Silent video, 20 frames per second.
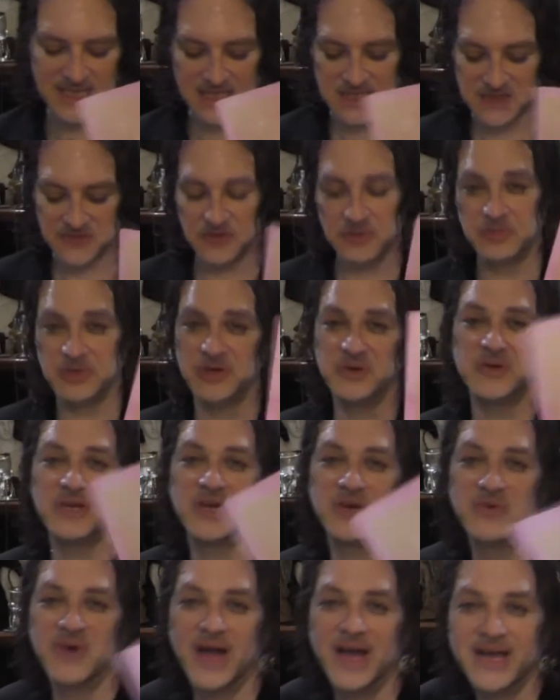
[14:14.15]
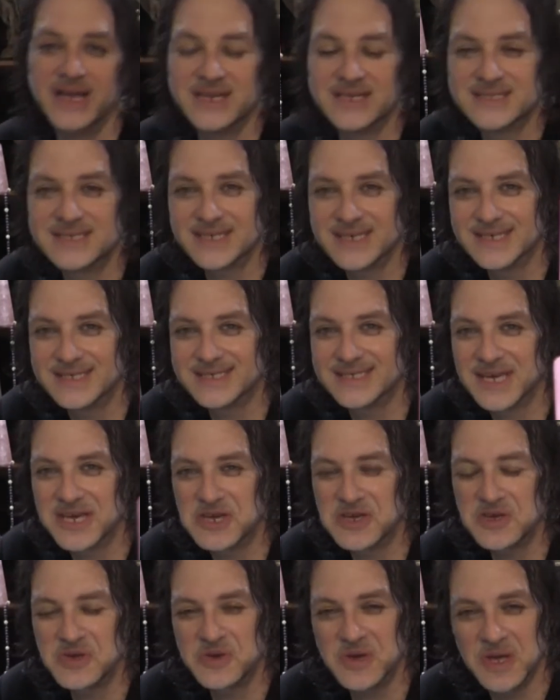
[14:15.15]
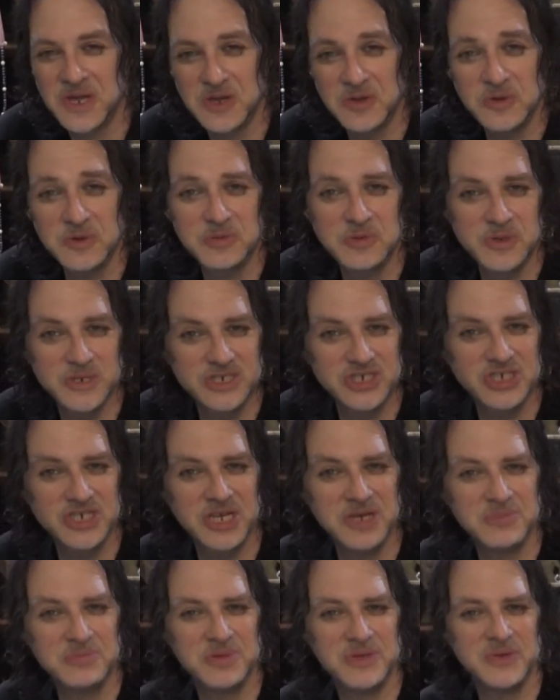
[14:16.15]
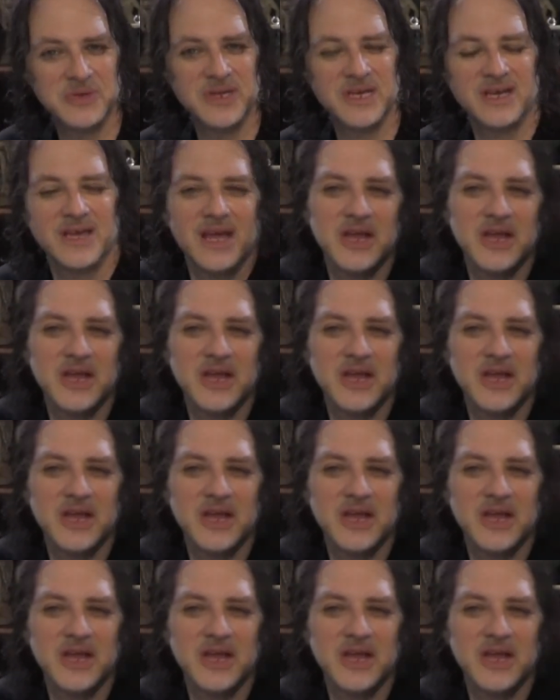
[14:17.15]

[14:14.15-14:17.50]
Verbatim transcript: sense for beauty, right? It's it's like you, can you appreciate beauty?